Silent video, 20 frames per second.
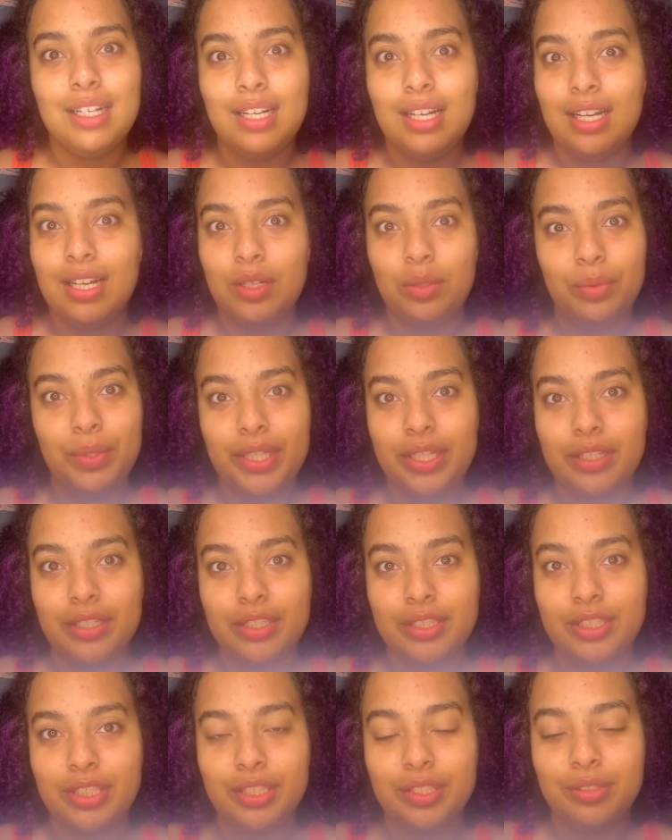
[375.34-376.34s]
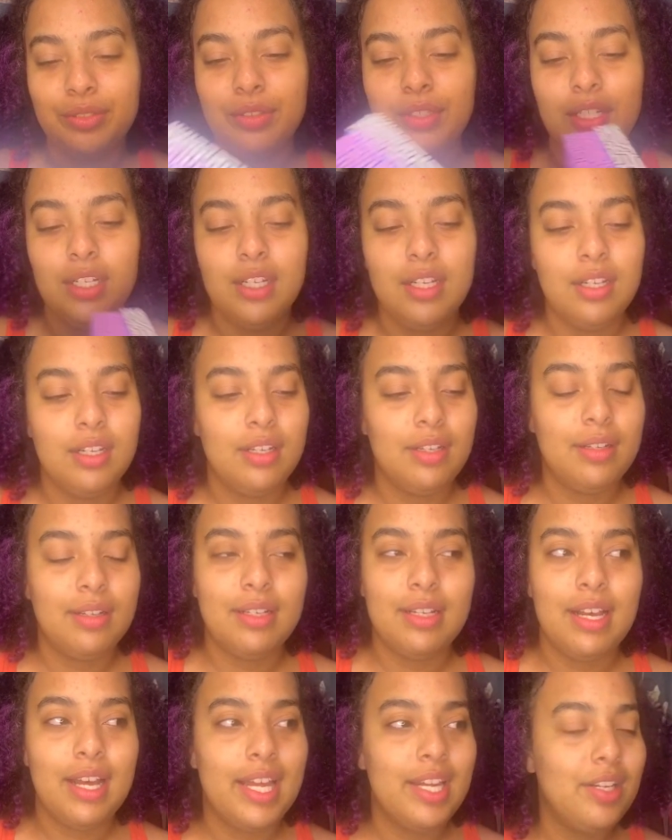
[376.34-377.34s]
a week or two.
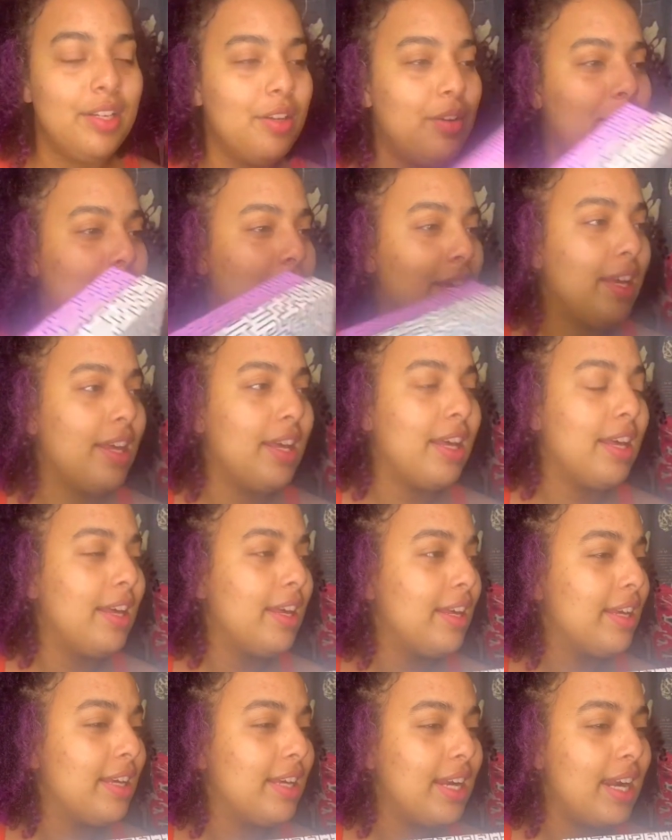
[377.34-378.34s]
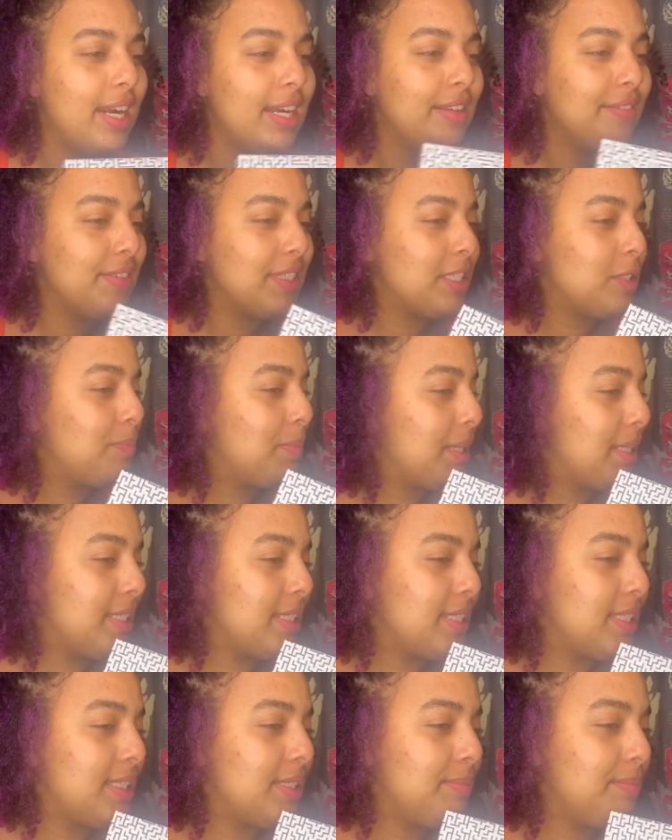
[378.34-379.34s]
I don't know, I kind of
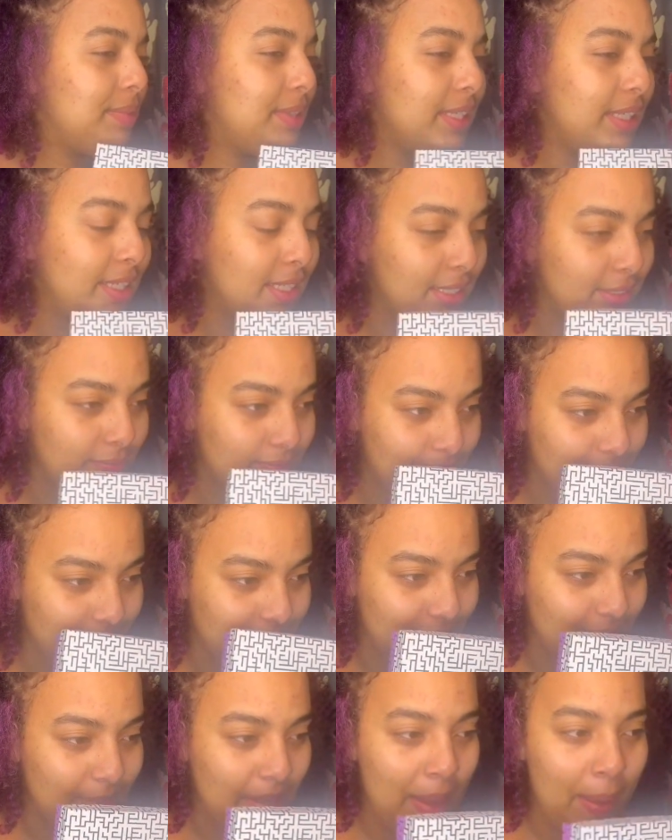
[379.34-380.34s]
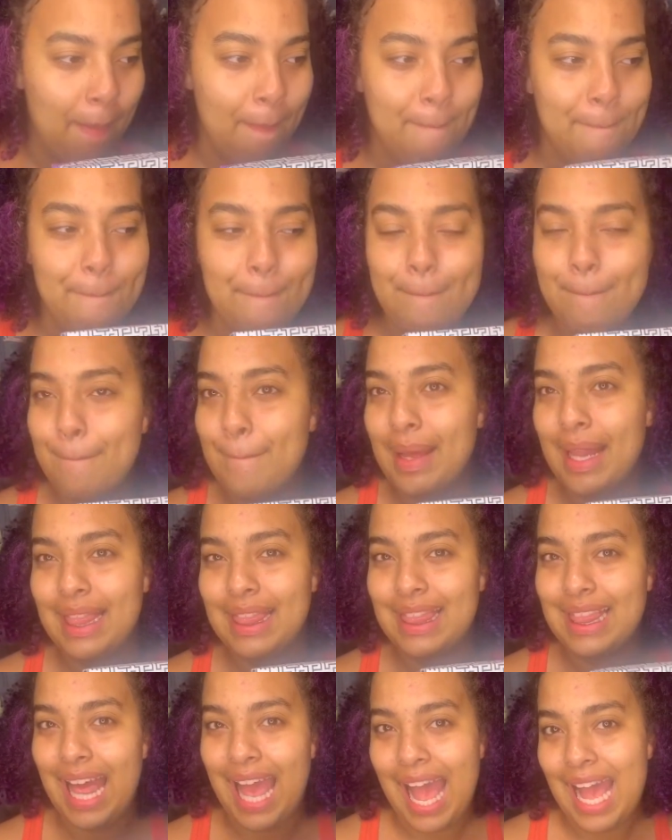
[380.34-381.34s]
expected something
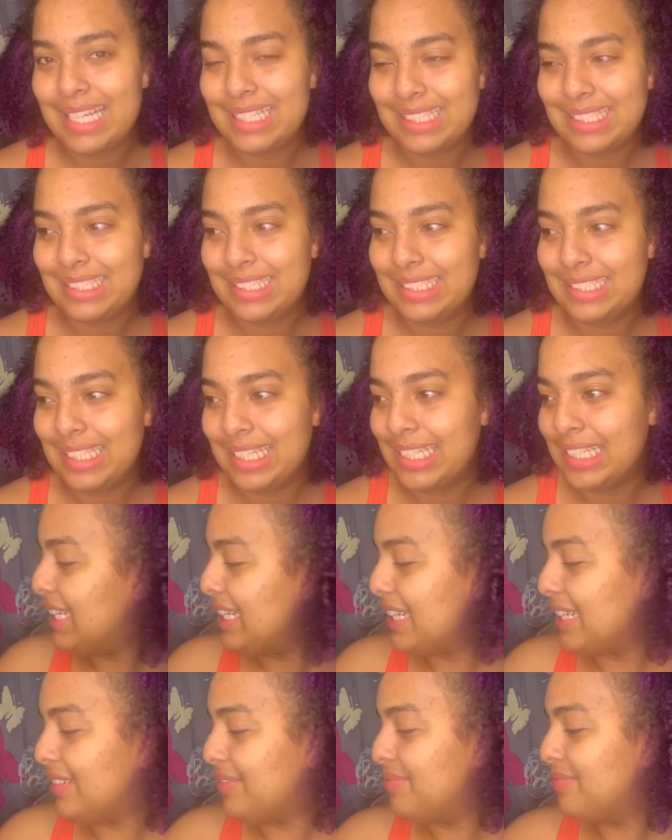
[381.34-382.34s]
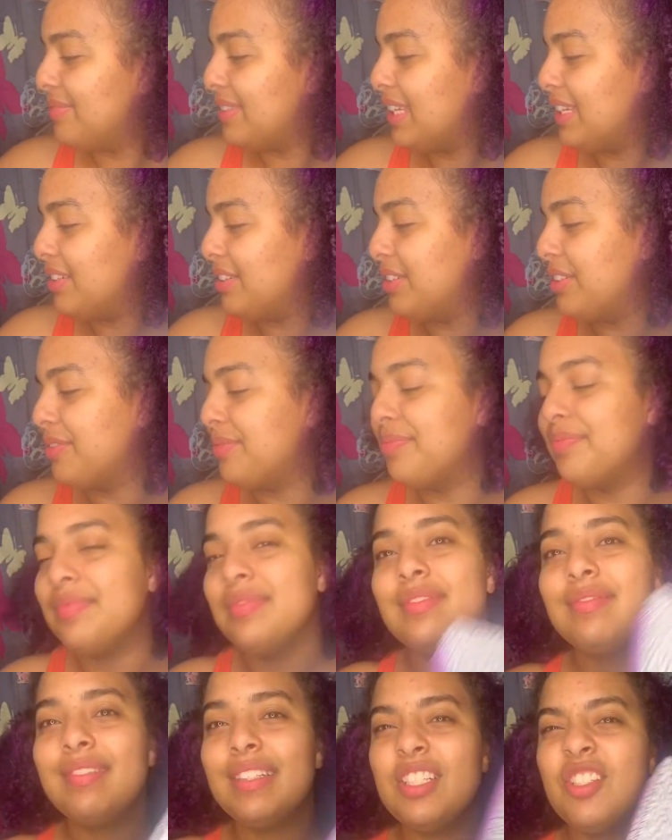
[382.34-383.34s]
plastic. Yeah, I don't know,
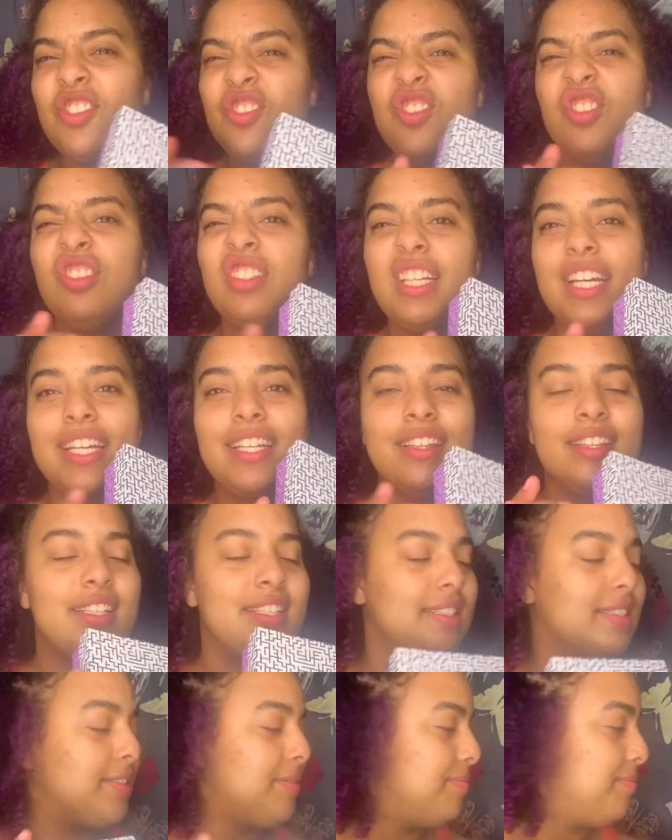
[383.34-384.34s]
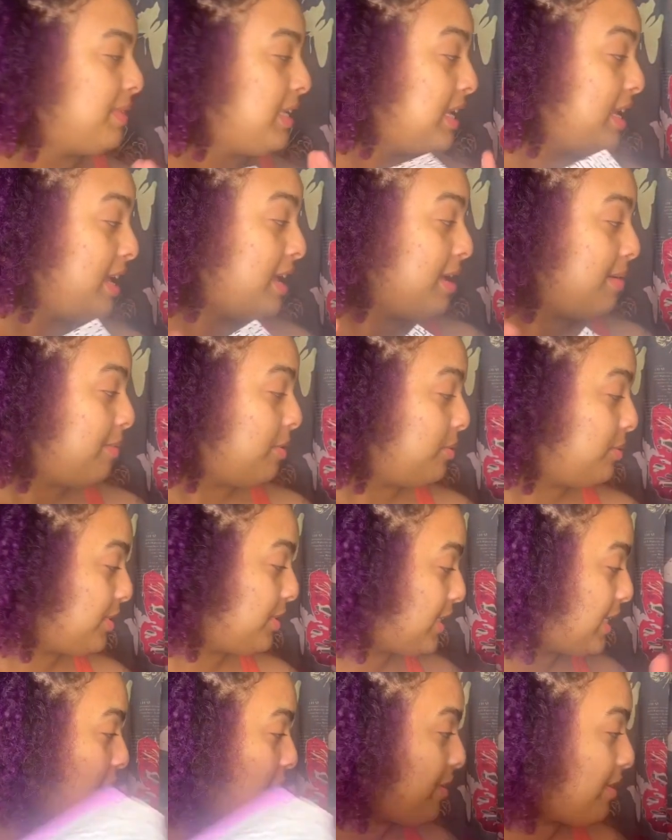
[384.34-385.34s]
I just don't like this. But we'll
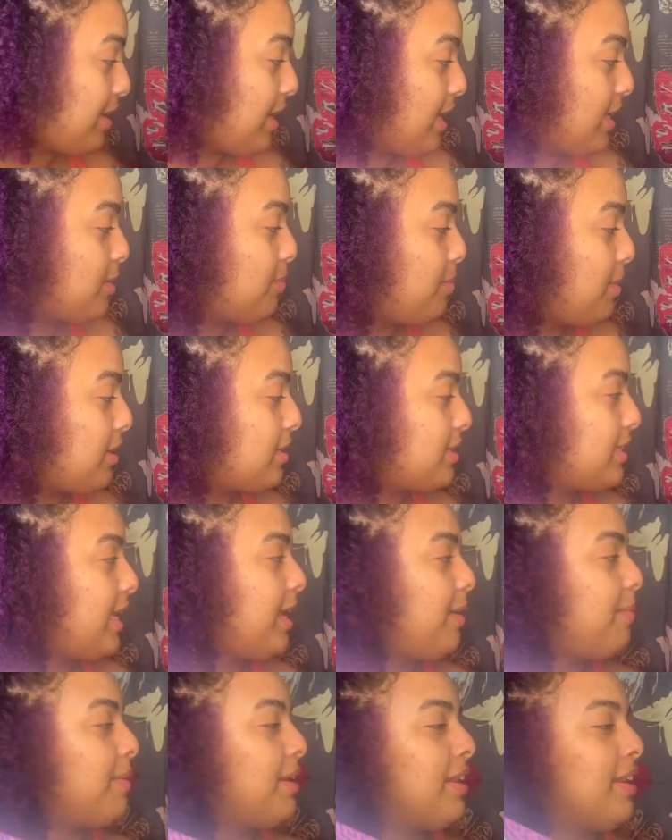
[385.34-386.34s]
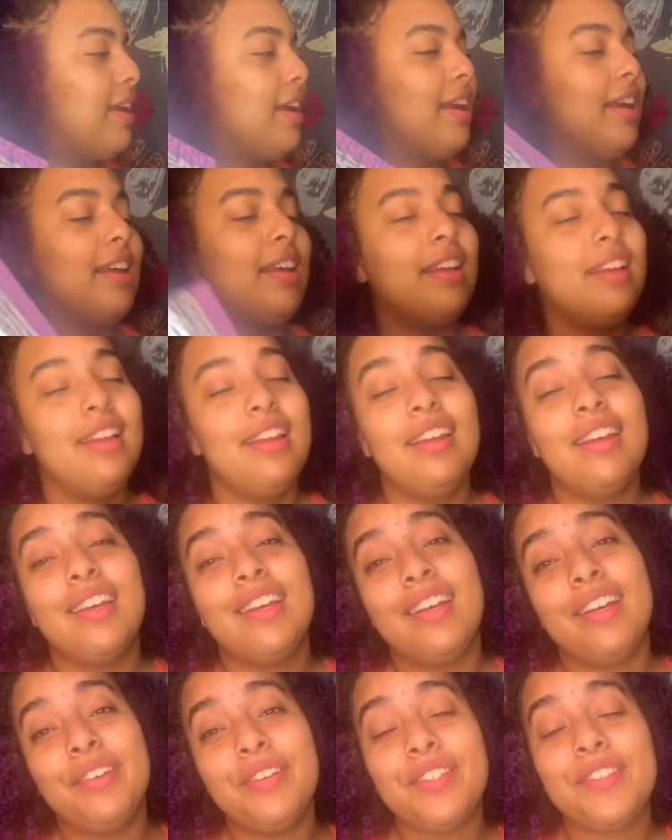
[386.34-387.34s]
see how the next box came in.
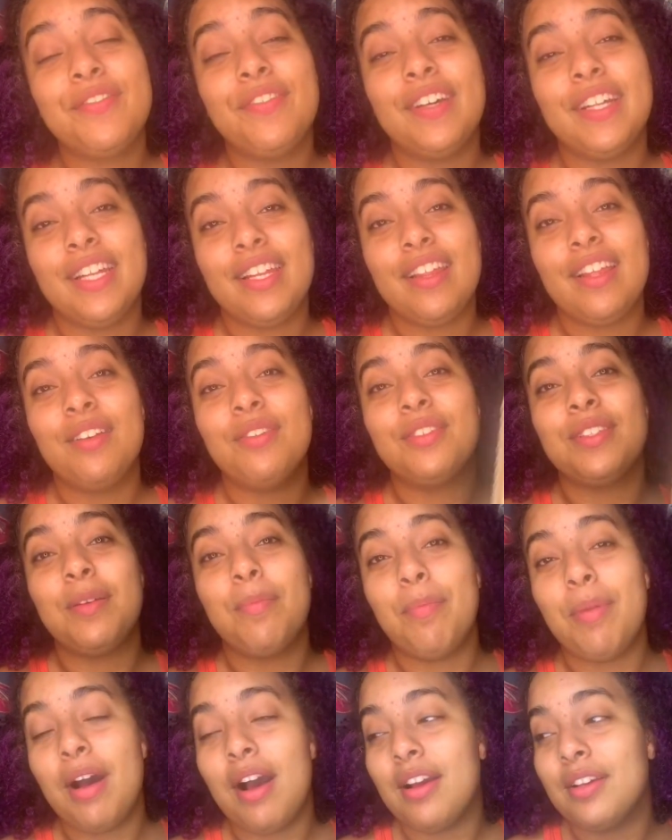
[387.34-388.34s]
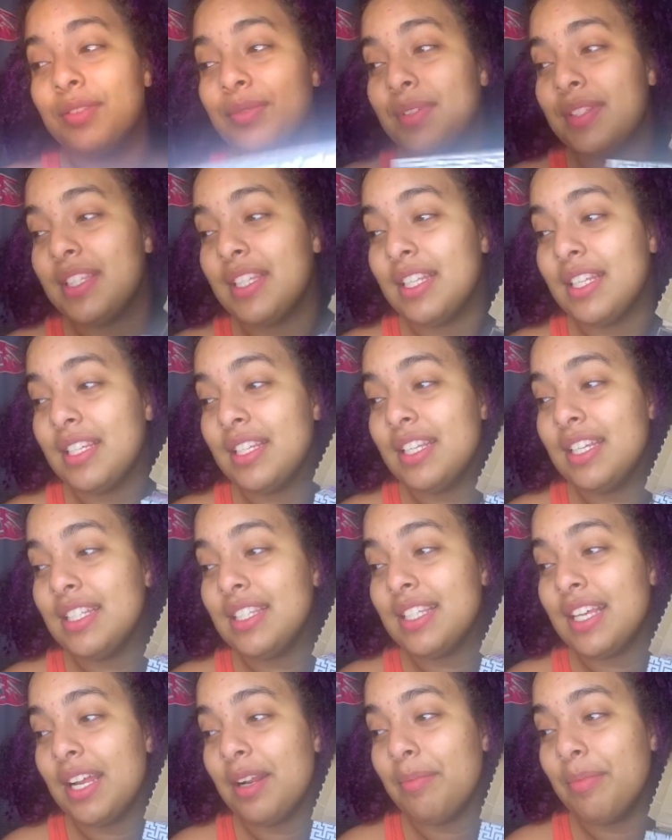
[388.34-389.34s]
It was funny that it was a box with something
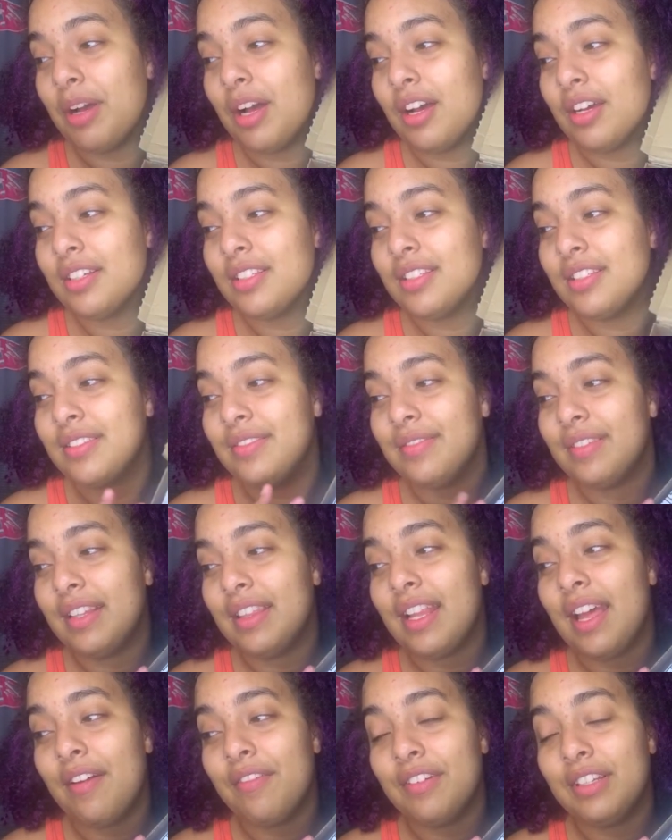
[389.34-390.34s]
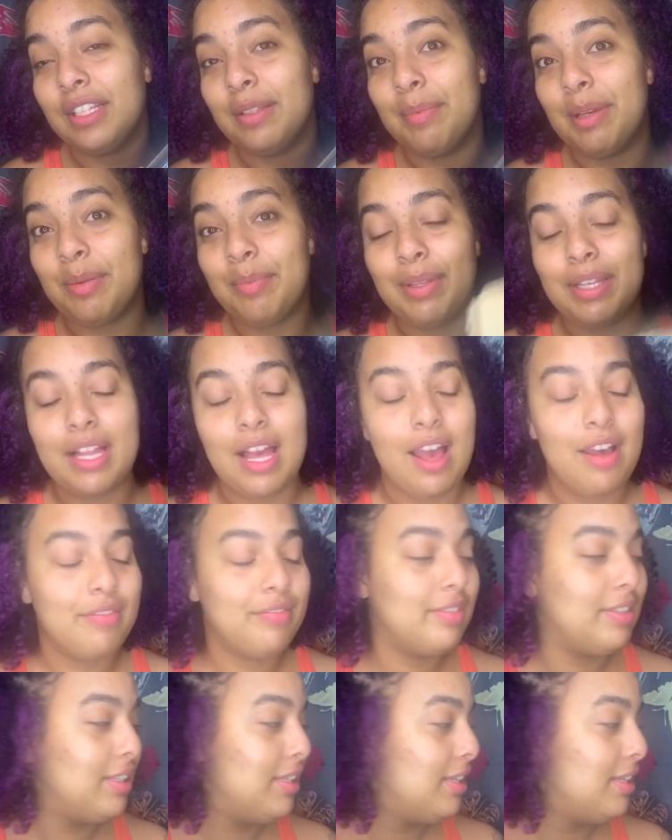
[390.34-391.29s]
inside a box. That really made me laugh.